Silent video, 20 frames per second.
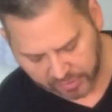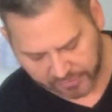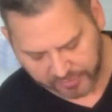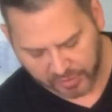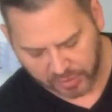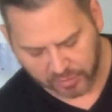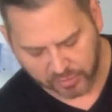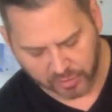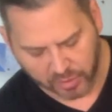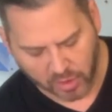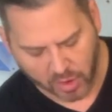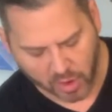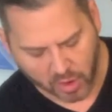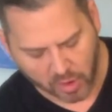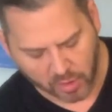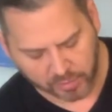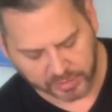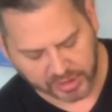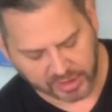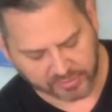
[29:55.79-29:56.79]
funeral
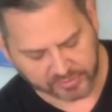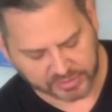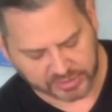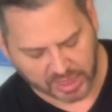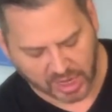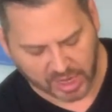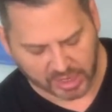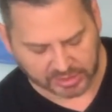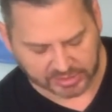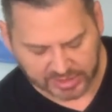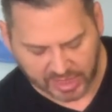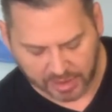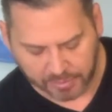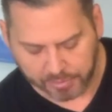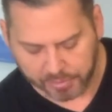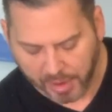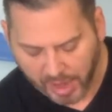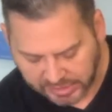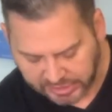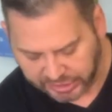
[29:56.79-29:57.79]
home gives us a
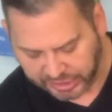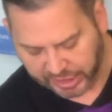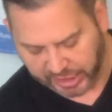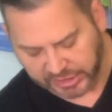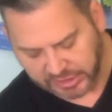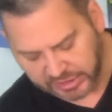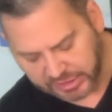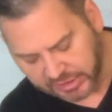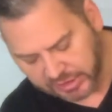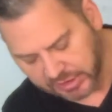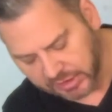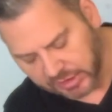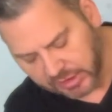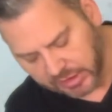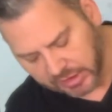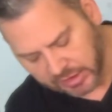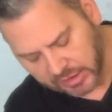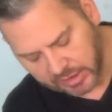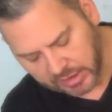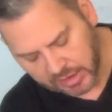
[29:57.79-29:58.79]
budget
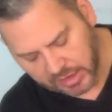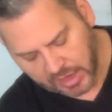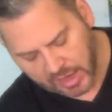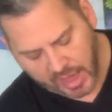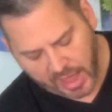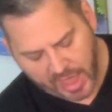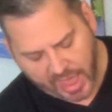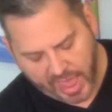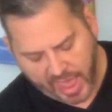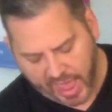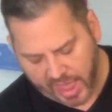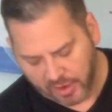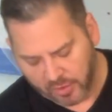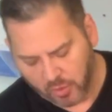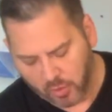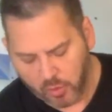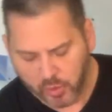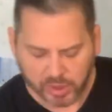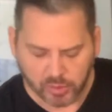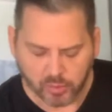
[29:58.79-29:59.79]
and
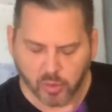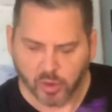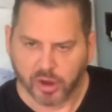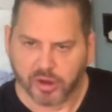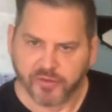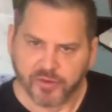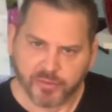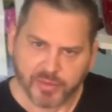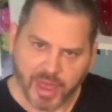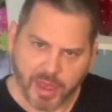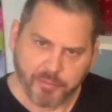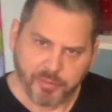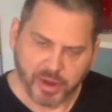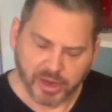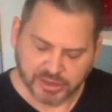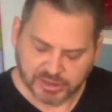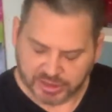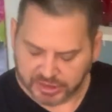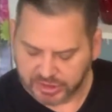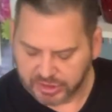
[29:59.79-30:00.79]
we work from that
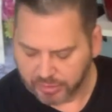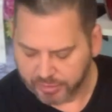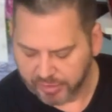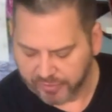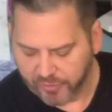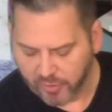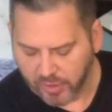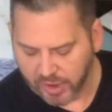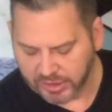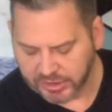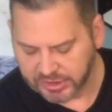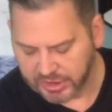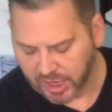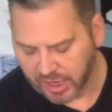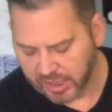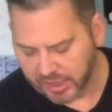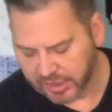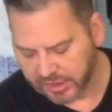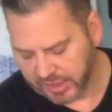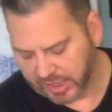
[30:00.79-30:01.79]
budget. So before I
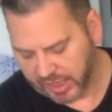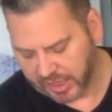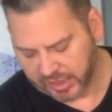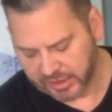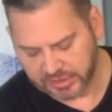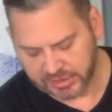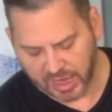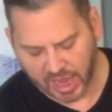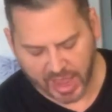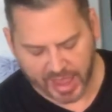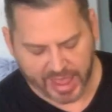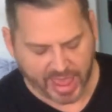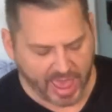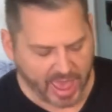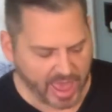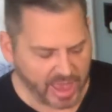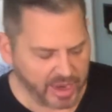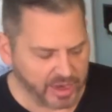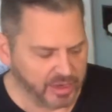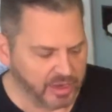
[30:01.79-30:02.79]
started this, I
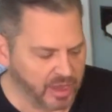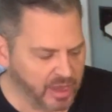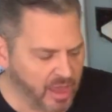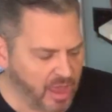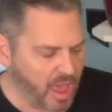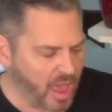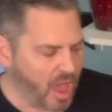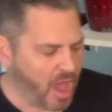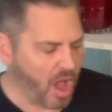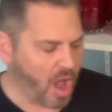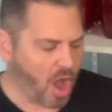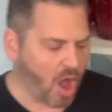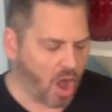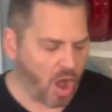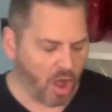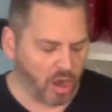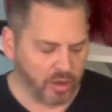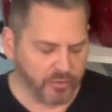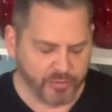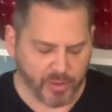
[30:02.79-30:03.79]
had
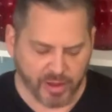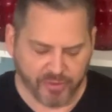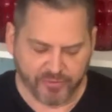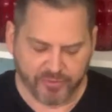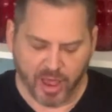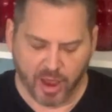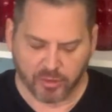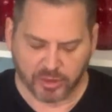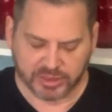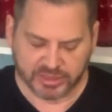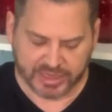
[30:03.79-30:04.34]
all of my flowers